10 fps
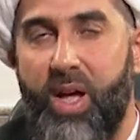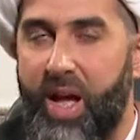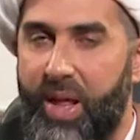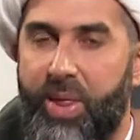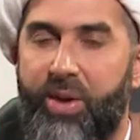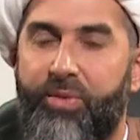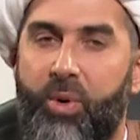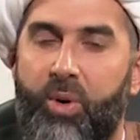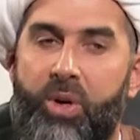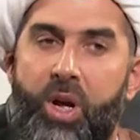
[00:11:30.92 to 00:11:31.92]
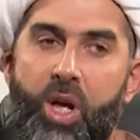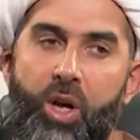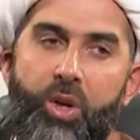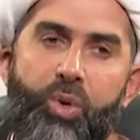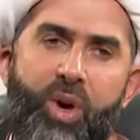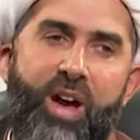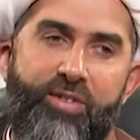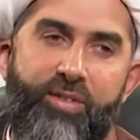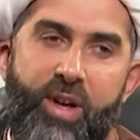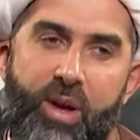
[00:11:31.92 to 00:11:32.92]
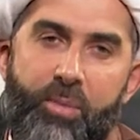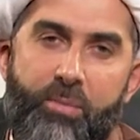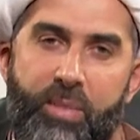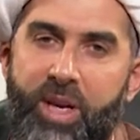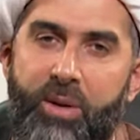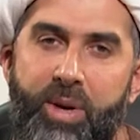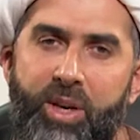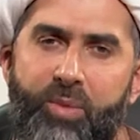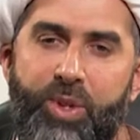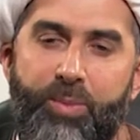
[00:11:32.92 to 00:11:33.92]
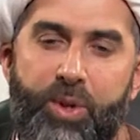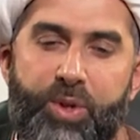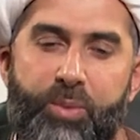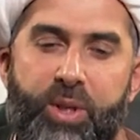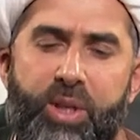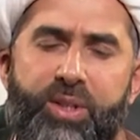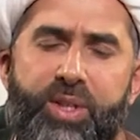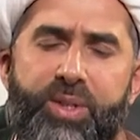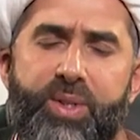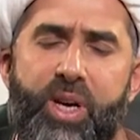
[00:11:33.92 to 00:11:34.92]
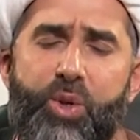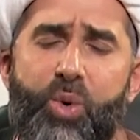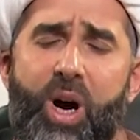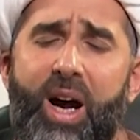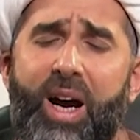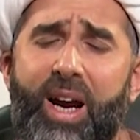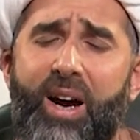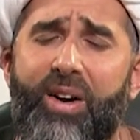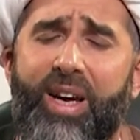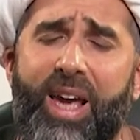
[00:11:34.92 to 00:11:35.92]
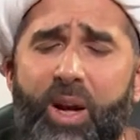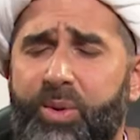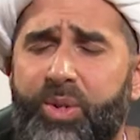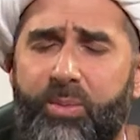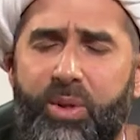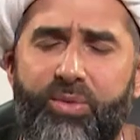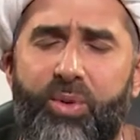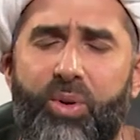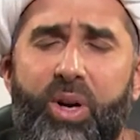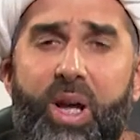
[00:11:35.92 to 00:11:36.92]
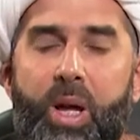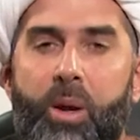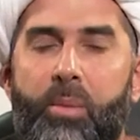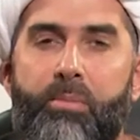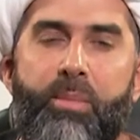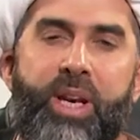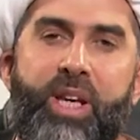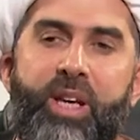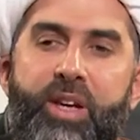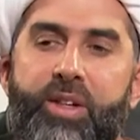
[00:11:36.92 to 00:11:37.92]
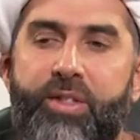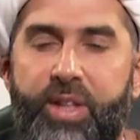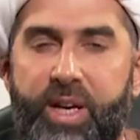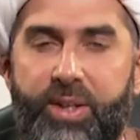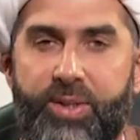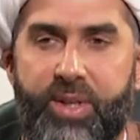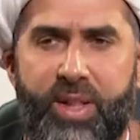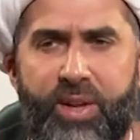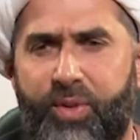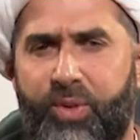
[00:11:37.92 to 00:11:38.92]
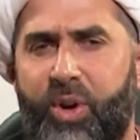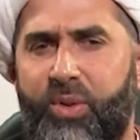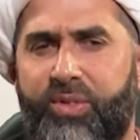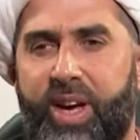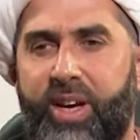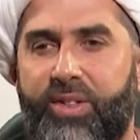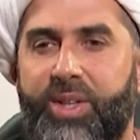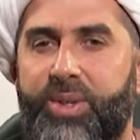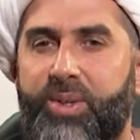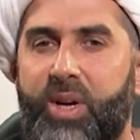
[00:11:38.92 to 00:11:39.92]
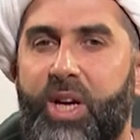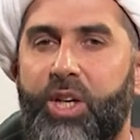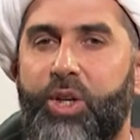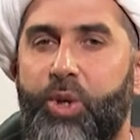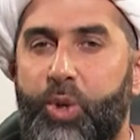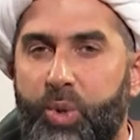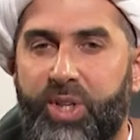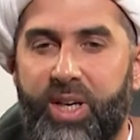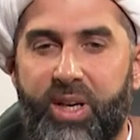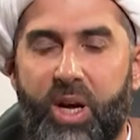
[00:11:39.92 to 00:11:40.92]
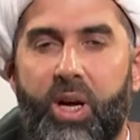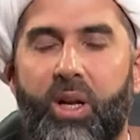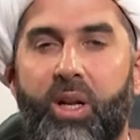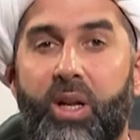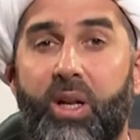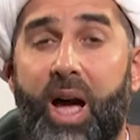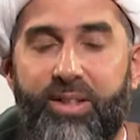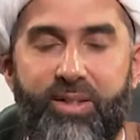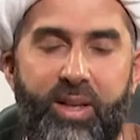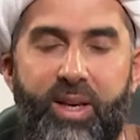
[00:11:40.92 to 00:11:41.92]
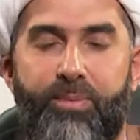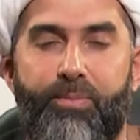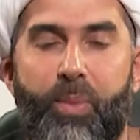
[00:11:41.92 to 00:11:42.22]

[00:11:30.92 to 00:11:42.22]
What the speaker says: And therefore you have many, many responsibilities, and you are accountable for many things. And therefore don't take this duty lightly.